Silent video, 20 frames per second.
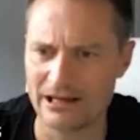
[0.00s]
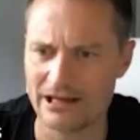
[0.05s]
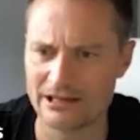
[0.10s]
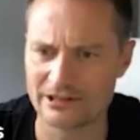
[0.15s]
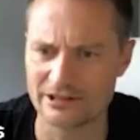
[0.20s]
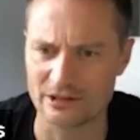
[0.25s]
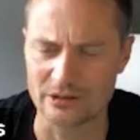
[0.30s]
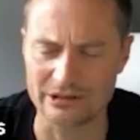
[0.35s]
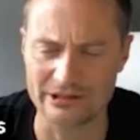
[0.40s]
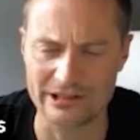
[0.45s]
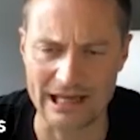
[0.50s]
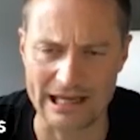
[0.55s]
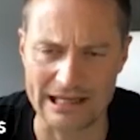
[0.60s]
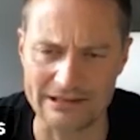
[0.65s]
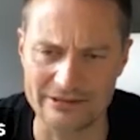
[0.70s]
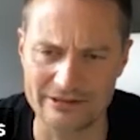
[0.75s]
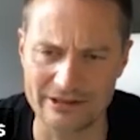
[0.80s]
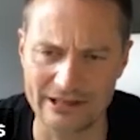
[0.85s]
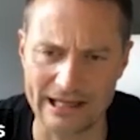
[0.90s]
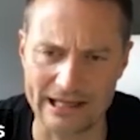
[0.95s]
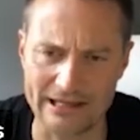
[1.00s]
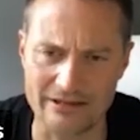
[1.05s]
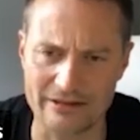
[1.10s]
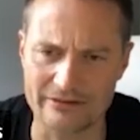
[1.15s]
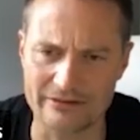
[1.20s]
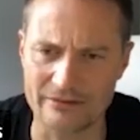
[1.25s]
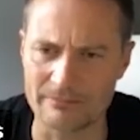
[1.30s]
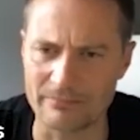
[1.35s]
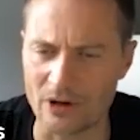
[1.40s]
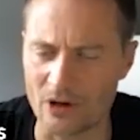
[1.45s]
So it tends to get,
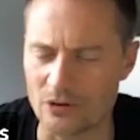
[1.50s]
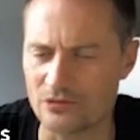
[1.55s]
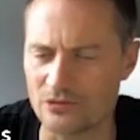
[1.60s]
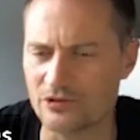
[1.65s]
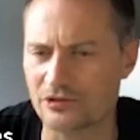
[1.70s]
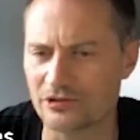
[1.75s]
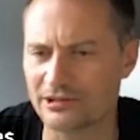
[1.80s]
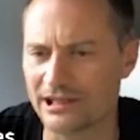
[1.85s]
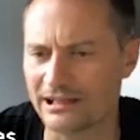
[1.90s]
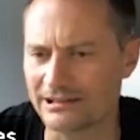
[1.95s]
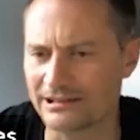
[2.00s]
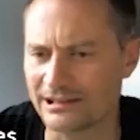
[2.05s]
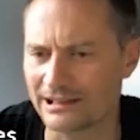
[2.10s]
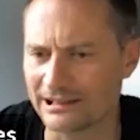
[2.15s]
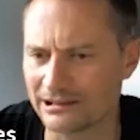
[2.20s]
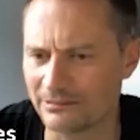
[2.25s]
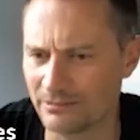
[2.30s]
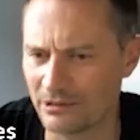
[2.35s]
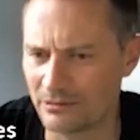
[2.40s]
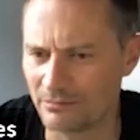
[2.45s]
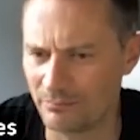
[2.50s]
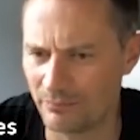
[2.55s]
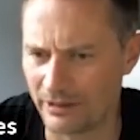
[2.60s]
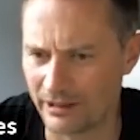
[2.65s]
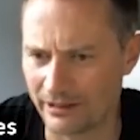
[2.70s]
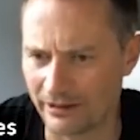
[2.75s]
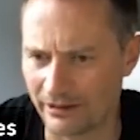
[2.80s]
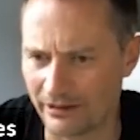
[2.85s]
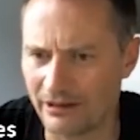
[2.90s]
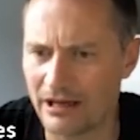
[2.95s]
the bone just gets a little bit
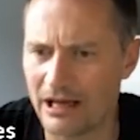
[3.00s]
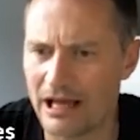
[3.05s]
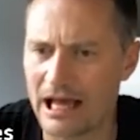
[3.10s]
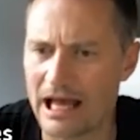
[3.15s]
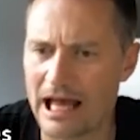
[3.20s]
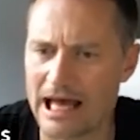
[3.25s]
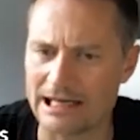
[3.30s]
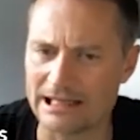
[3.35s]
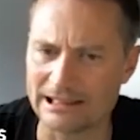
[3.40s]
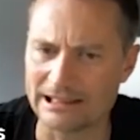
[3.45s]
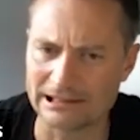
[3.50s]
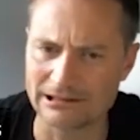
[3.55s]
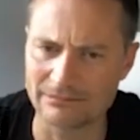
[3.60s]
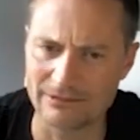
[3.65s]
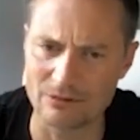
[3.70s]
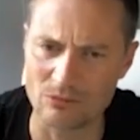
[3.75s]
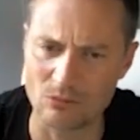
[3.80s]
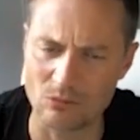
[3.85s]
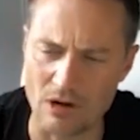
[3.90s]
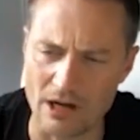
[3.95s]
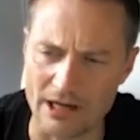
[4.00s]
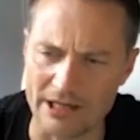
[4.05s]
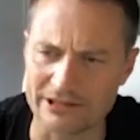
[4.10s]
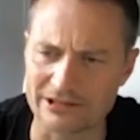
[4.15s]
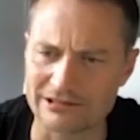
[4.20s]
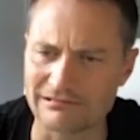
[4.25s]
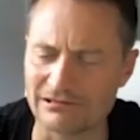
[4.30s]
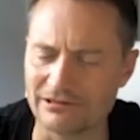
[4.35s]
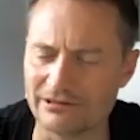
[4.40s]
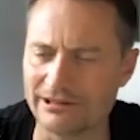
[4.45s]
bigger and a little bit
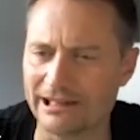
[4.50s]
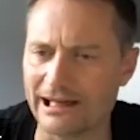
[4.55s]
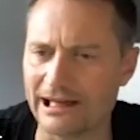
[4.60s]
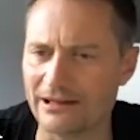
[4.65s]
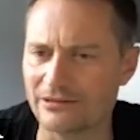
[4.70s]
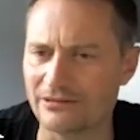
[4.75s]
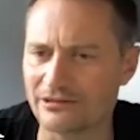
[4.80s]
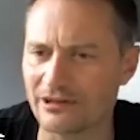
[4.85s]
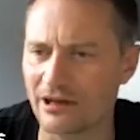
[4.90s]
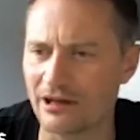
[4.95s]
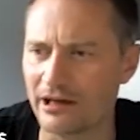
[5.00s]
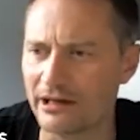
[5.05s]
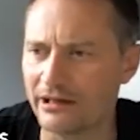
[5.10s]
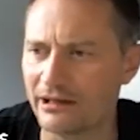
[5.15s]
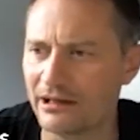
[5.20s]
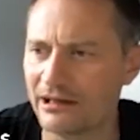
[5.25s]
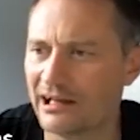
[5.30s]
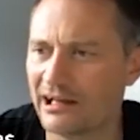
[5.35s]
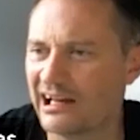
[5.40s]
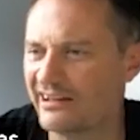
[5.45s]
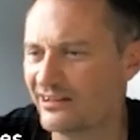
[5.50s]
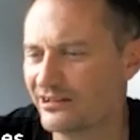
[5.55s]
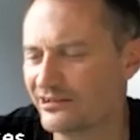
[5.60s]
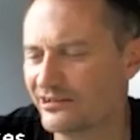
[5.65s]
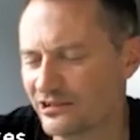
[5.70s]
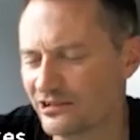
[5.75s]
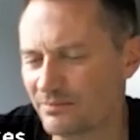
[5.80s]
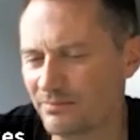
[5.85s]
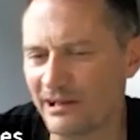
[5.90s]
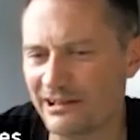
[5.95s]
whiter on the outside. And they're
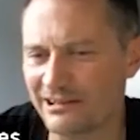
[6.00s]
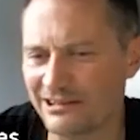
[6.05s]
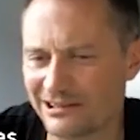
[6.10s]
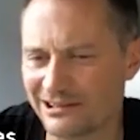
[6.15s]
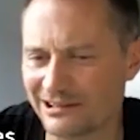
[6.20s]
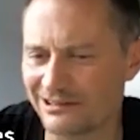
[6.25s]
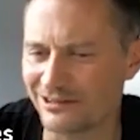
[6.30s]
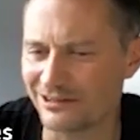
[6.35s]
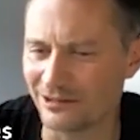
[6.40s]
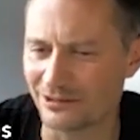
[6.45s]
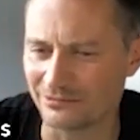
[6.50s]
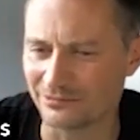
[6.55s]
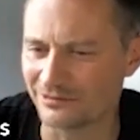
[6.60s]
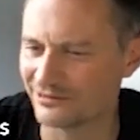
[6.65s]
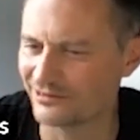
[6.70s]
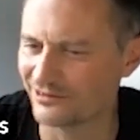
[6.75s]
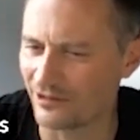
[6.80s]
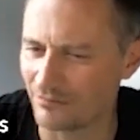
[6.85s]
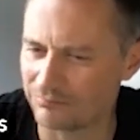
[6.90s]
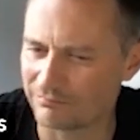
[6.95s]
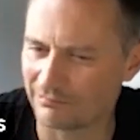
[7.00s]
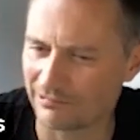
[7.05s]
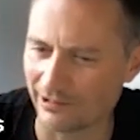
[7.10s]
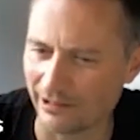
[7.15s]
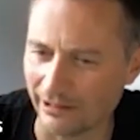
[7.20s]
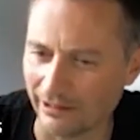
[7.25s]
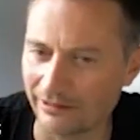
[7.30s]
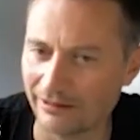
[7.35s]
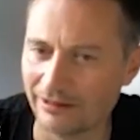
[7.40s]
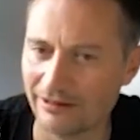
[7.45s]
just basically told to stop
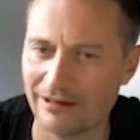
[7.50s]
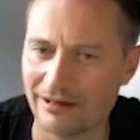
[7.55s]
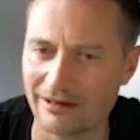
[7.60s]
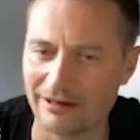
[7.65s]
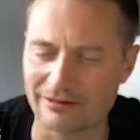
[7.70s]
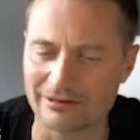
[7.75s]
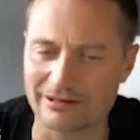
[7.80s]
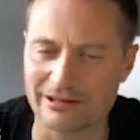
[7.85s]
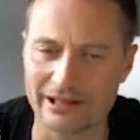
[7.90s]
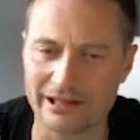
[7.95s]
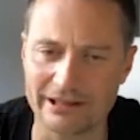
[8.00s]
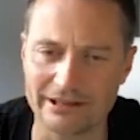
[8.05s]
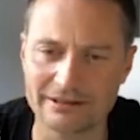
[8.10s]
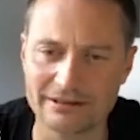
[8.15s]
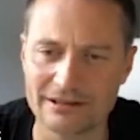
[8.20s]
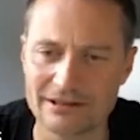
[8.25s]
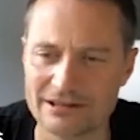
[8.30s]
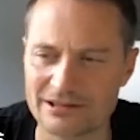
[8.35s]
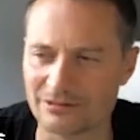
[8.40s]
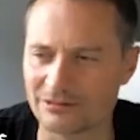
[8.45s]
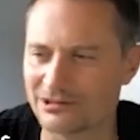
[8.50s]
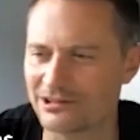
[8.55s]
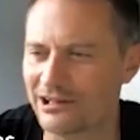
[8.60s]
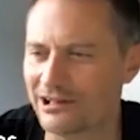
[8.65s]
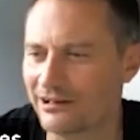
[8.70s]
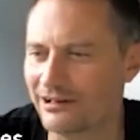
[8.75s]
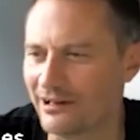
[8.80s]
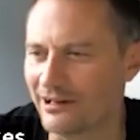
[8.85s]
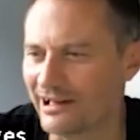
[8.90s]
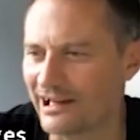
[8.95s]
running. Okay, so it's
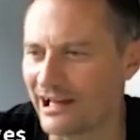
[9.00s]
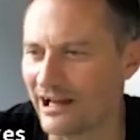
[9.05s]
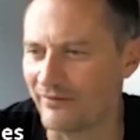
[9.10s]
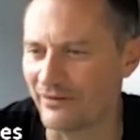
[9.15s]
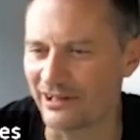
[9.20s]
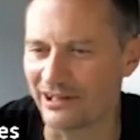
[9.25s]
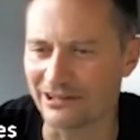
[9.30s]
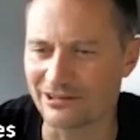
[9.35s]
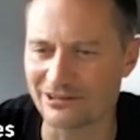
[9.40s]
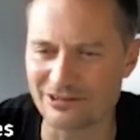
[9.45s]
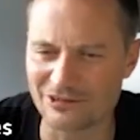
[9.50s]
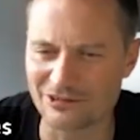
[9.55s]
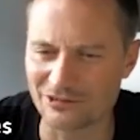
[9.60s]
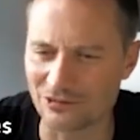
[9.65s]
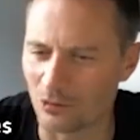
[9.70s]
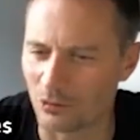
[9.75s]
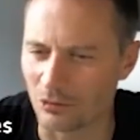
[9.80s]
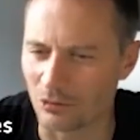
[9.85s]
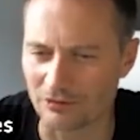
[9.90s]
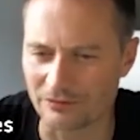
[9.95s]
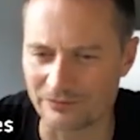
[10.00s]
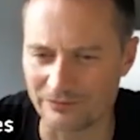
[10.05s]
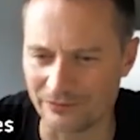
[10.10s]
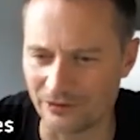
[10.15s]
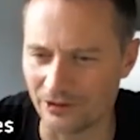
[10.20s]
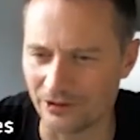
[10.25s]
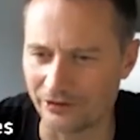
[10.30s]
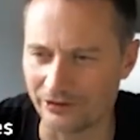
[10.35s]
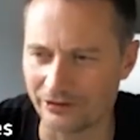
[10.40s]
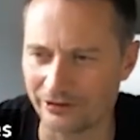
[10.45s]
kind of like having a sore
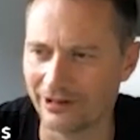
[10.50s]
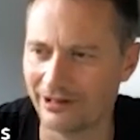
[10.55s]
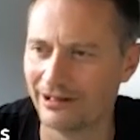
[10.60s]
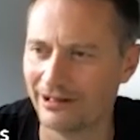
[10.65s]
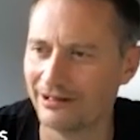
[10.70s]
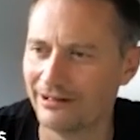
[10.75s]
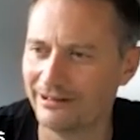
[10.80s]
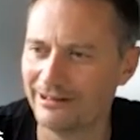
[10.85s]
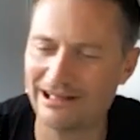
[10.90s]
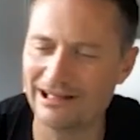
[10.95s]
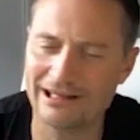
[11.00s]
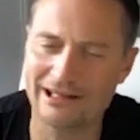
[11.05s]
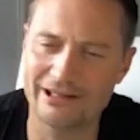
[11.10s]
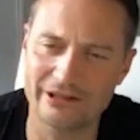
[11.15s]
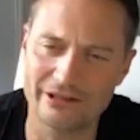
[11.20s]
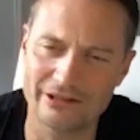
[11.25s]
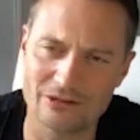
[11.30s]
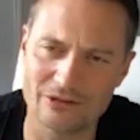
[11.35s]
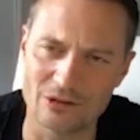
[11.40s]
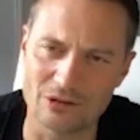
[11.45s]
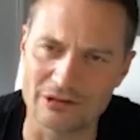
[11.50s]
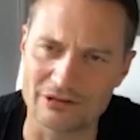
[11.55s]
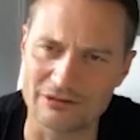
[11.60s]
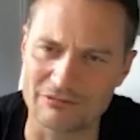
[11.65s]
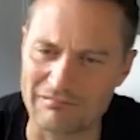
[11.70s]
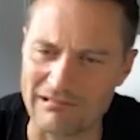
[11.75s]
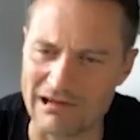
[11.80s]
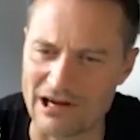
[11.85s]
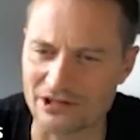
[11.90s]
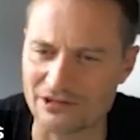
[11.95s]
foot. Yeah, you can call it a
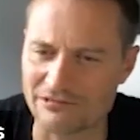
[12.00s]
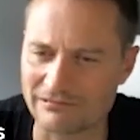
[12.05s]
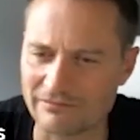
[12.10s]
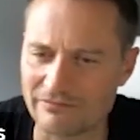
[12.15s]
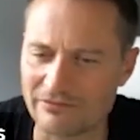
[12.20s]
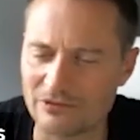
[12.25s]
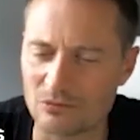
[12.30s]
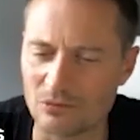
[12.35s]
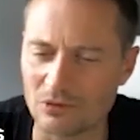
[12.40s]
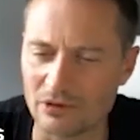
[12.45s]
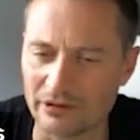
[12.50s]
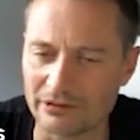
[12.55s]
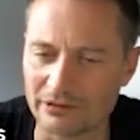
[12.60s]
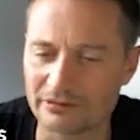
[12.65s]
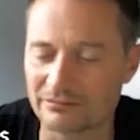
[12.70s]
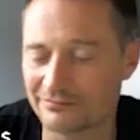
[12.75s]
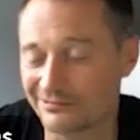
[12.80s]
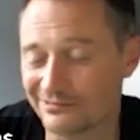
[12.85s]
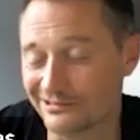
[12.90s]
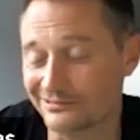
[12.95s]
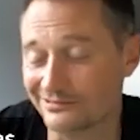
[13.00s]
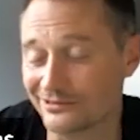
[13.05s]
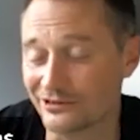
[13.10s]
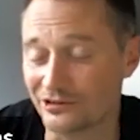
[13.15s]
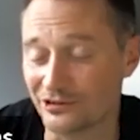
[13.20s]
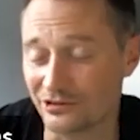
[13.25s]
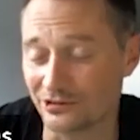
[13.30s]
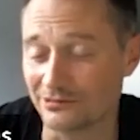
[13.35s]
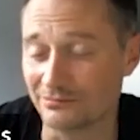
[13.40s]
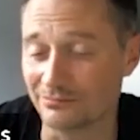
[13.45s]
fracture if you want. Well, you
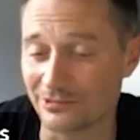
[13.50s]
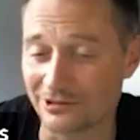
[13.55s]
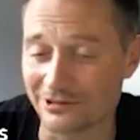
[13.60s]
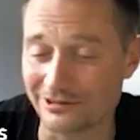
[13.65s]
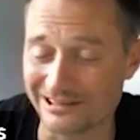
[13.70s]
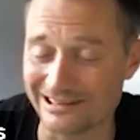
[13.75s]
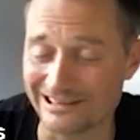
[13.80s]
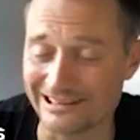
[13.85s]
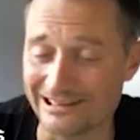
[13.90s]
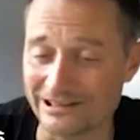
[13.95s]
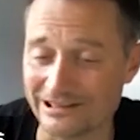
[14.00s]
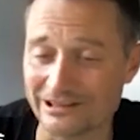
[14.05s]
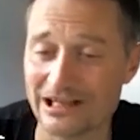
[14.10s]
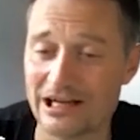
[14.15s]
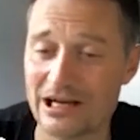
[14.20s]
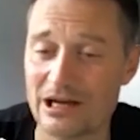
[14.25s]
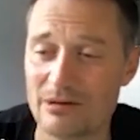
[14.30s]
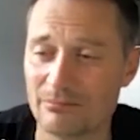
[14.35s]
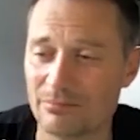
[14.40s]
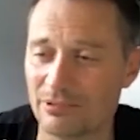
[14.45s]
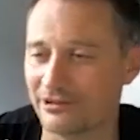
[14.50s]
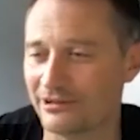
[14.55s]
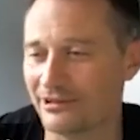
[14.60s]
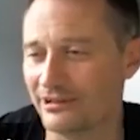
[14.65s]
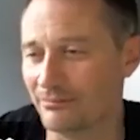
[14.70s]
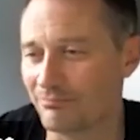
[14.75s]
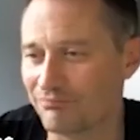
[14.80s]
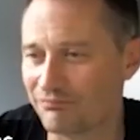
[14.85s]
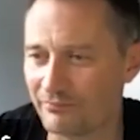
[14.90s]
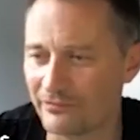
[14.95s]
should, because it is. But
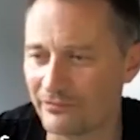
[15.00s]
the